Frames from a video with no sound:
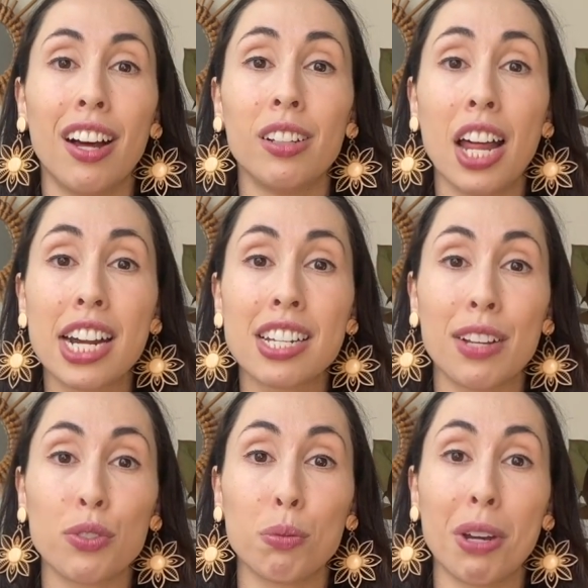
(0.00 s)
A lot of
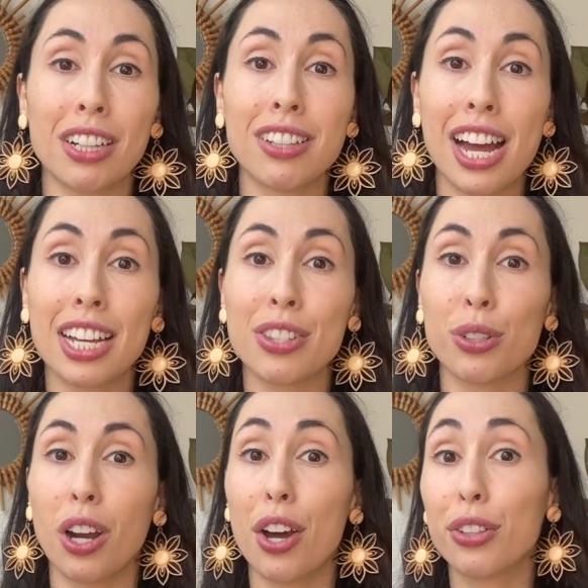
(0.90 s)
times with my clients
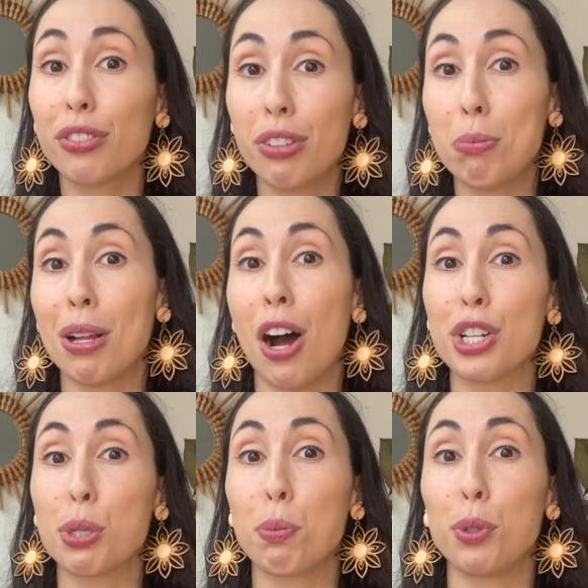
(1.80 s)
or other female
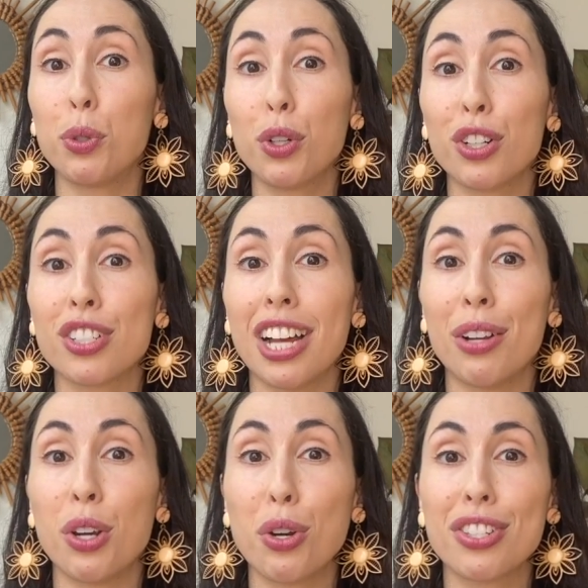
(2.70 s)
entrepreneurs,
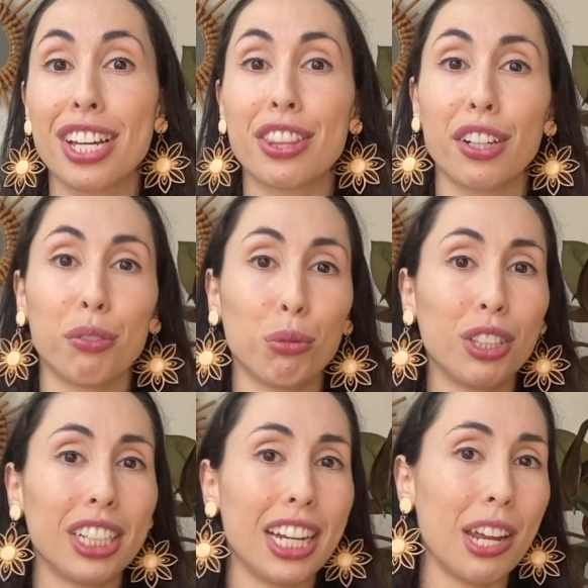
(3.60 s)
I'll notice that they're
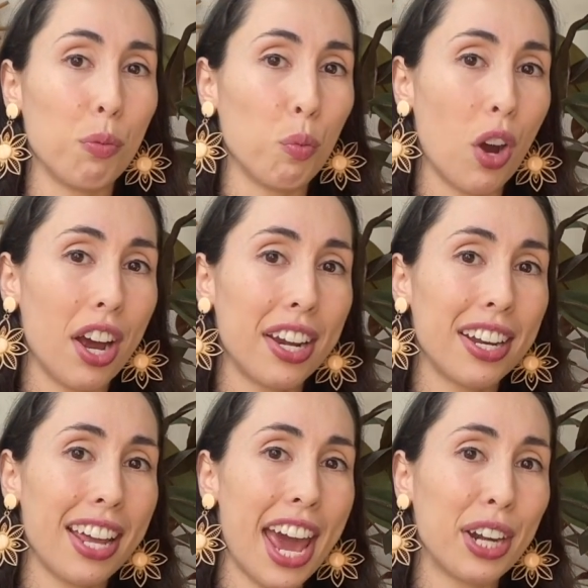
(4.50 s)
really in one
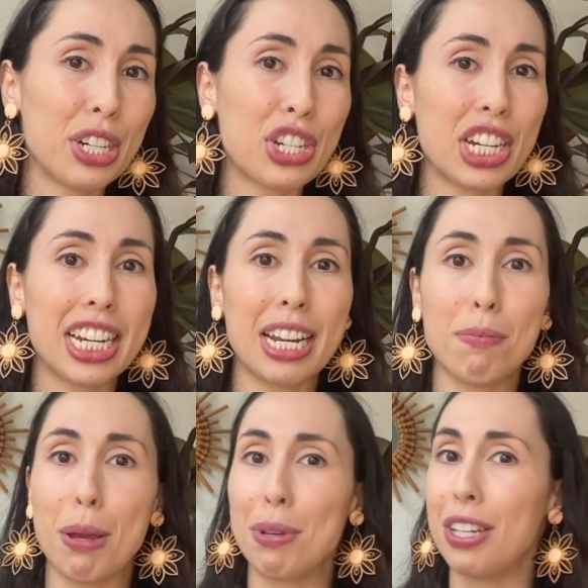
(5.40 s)
energy and
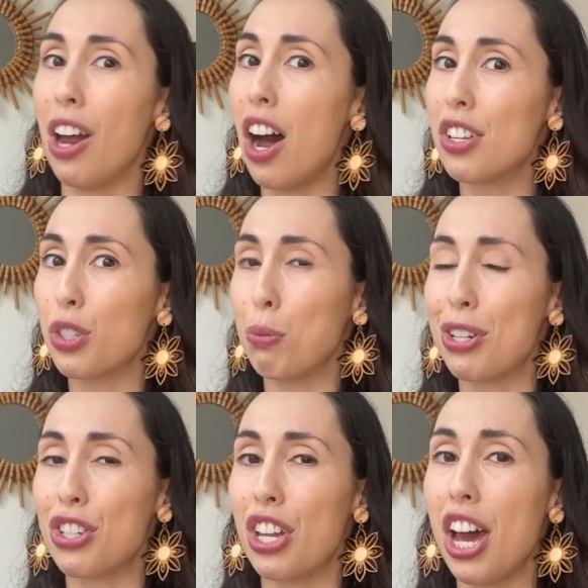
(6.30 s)
maybe not so
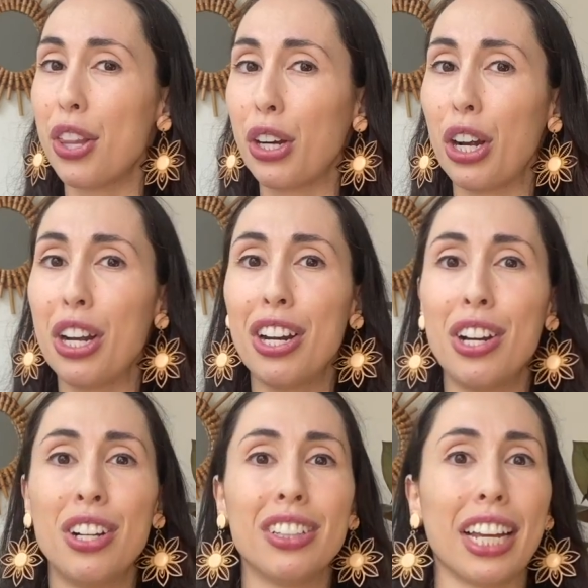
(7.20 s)
much in the other,
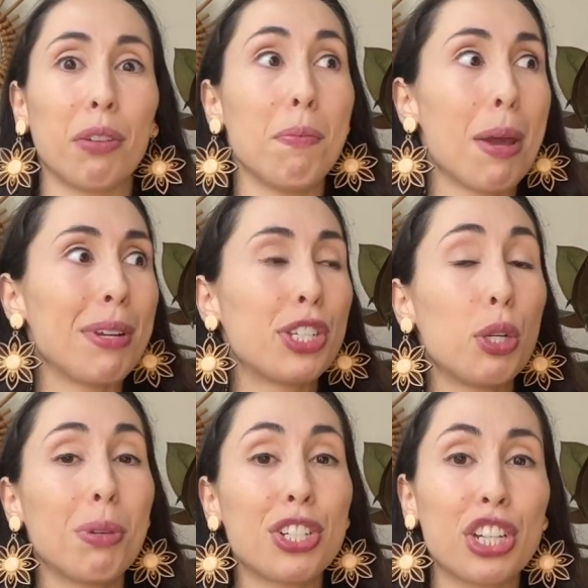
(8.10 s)
like maybe
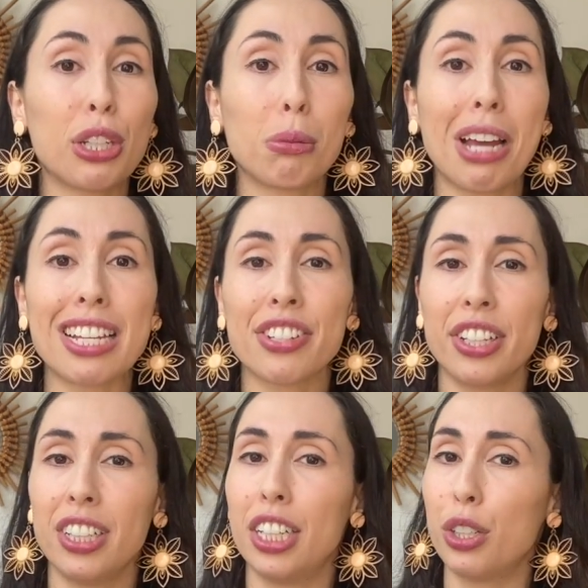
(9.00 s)
too much in their
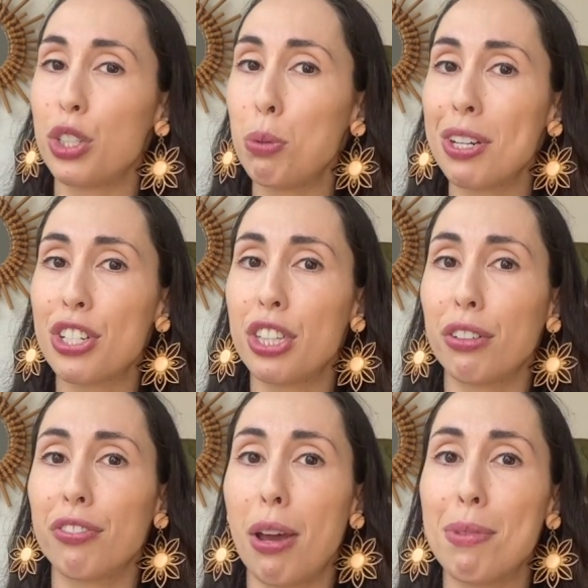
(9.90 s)
masculine or too much in
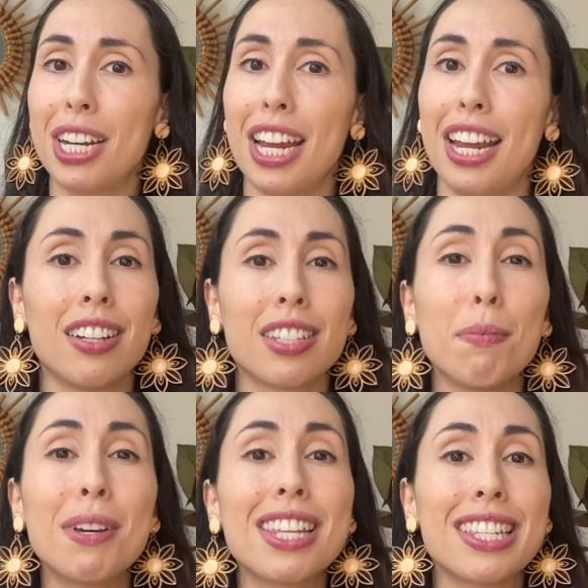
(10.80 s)
their feminine.
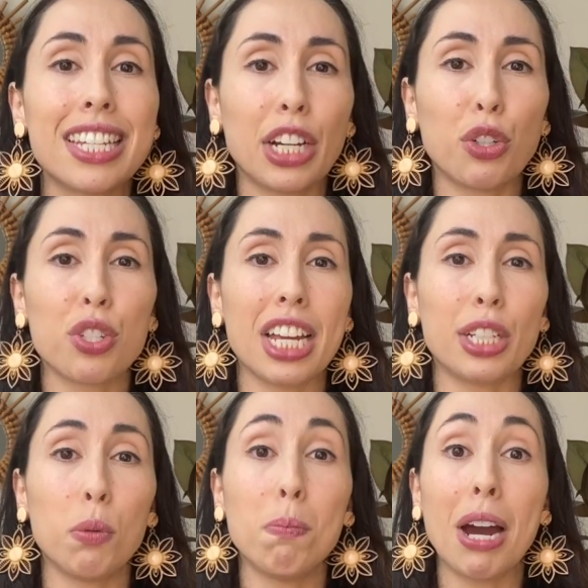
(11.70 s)
Some of the signals that
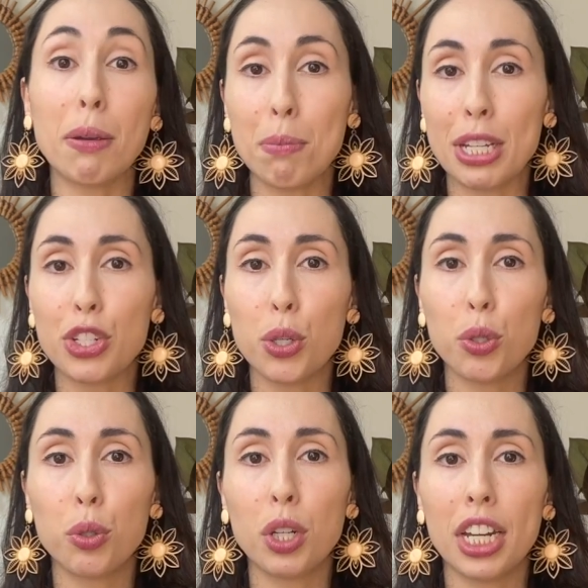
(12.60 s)
you might be
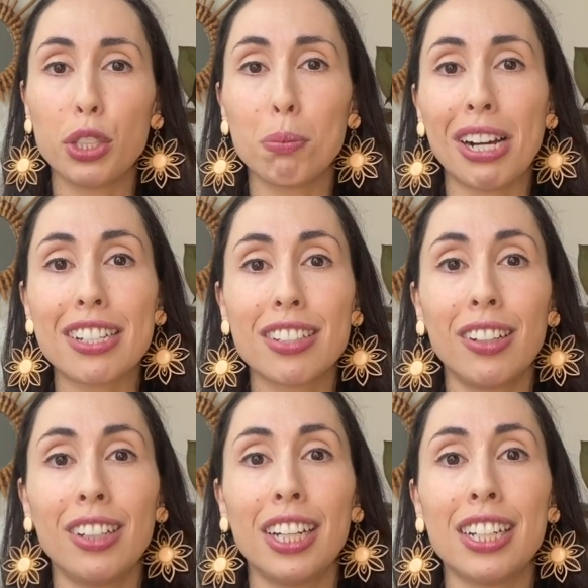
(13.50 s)
too in your
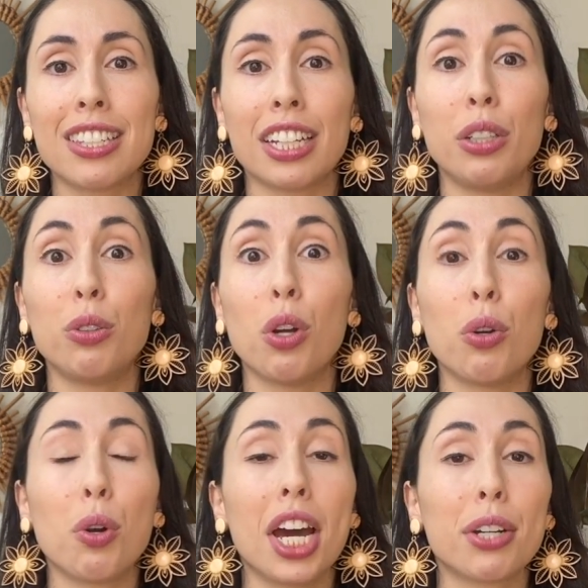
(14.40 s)
masculine is like you don't
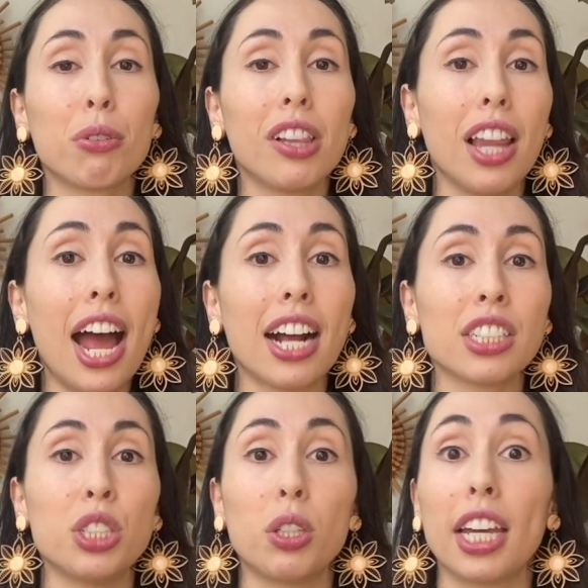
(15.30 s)
know how to
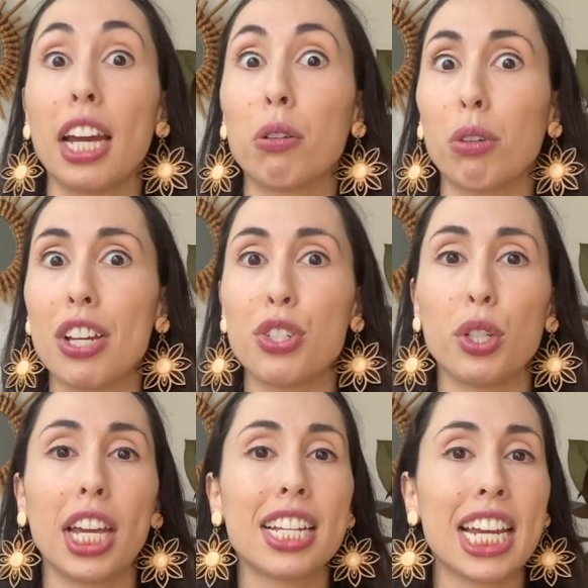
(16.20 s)
relax, you can't rest, you
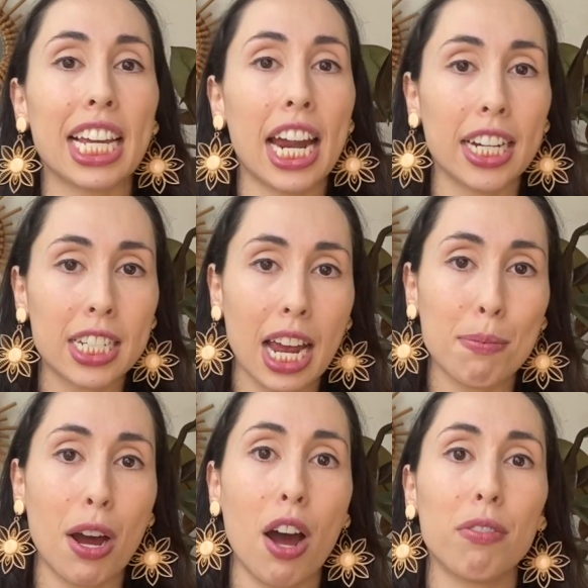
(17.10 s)
can't take any time
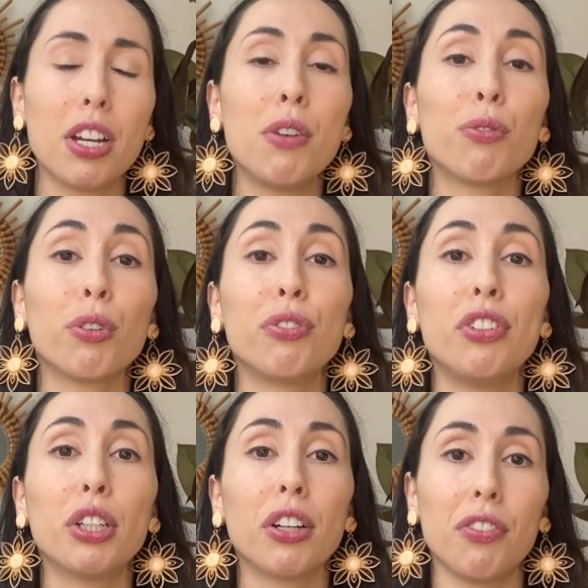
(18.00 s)
off for
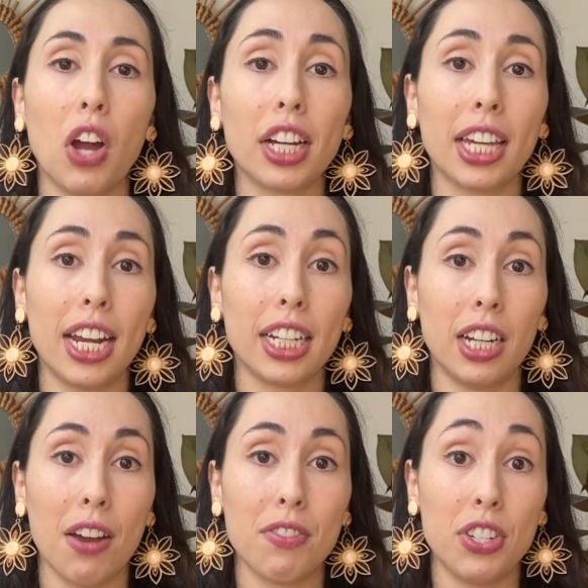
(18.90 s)
fear of not getting
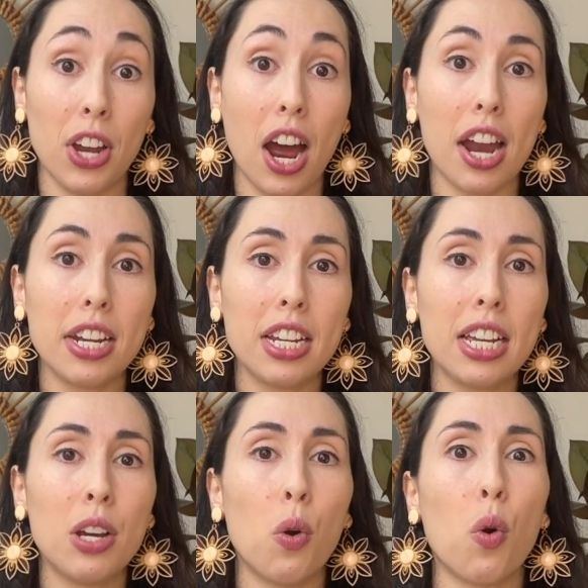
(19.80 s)
enough done,
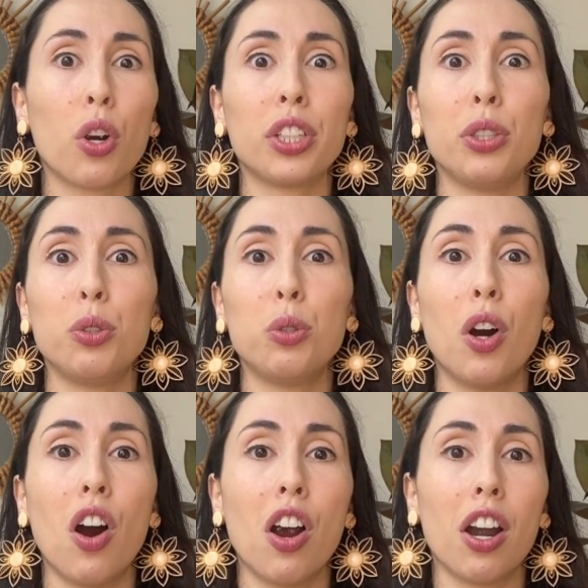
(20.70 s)
or you
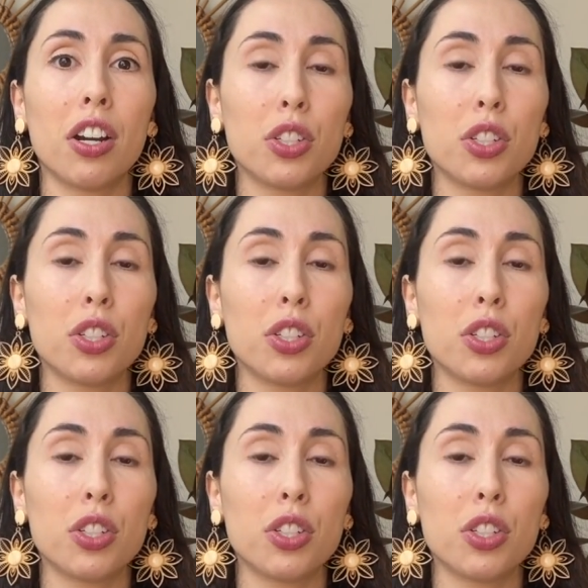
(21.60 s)
are